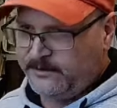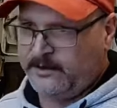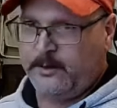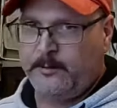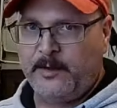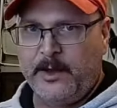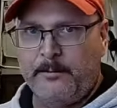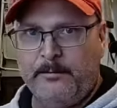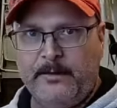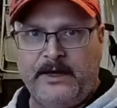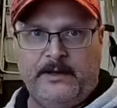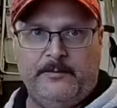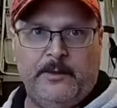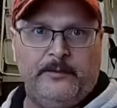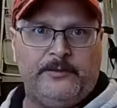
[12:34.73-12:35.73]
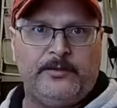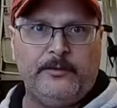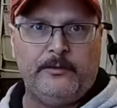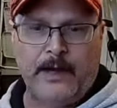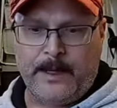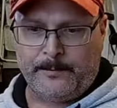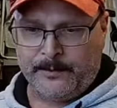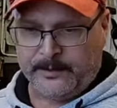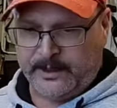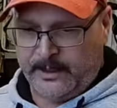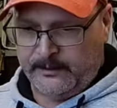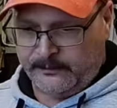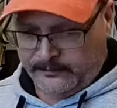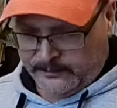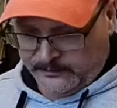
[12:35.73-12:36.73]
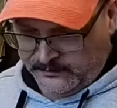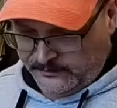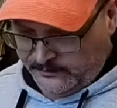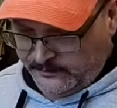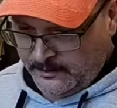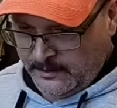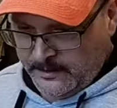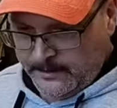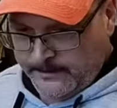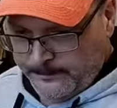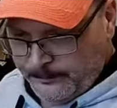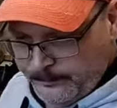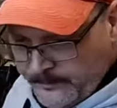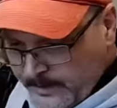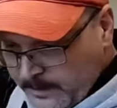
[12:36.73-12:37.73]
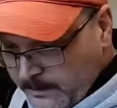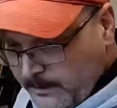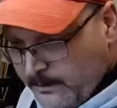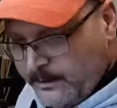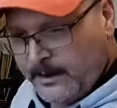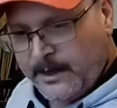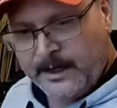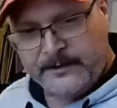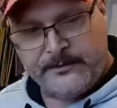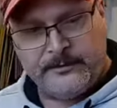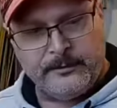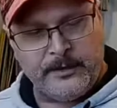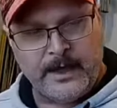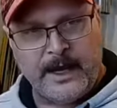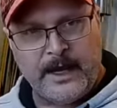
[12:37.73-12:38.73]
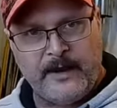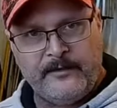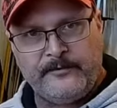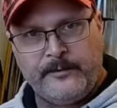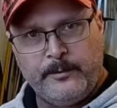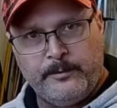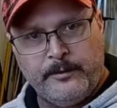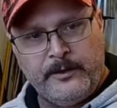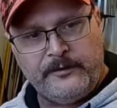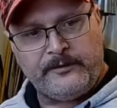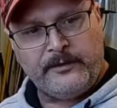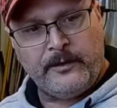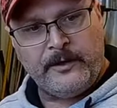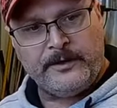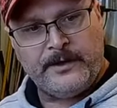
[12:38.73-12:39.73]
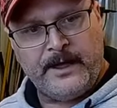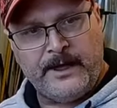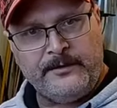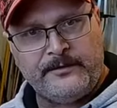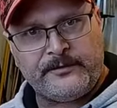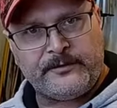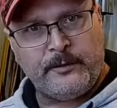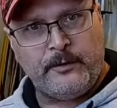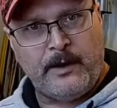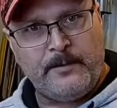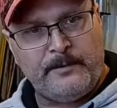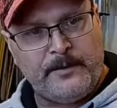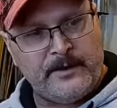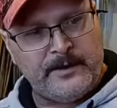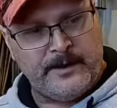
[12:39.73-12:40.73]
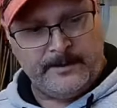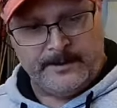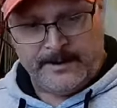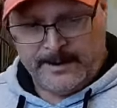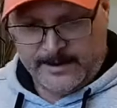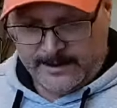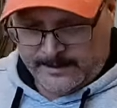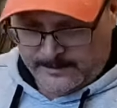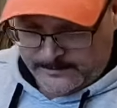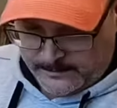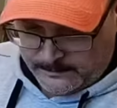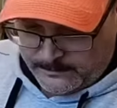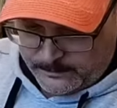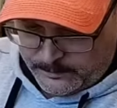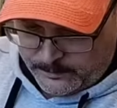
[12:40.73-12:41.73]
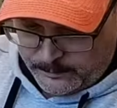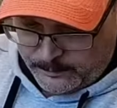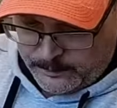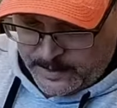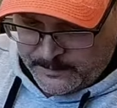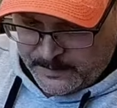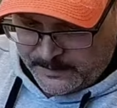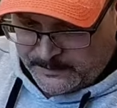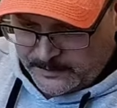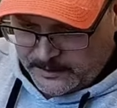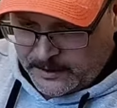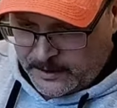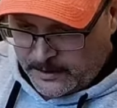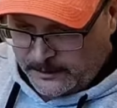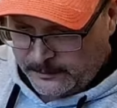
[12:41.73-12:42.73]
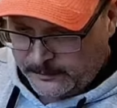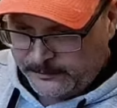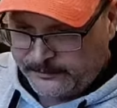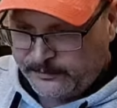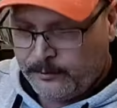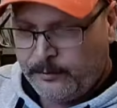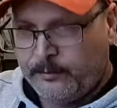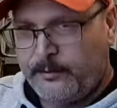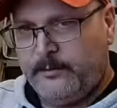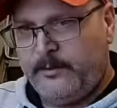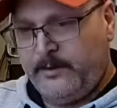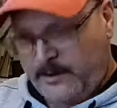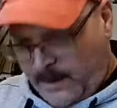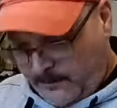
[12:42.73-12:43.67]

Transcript: to be a minimum two applications. I do have the breech all done, so I'm going to mimic the color. So I'm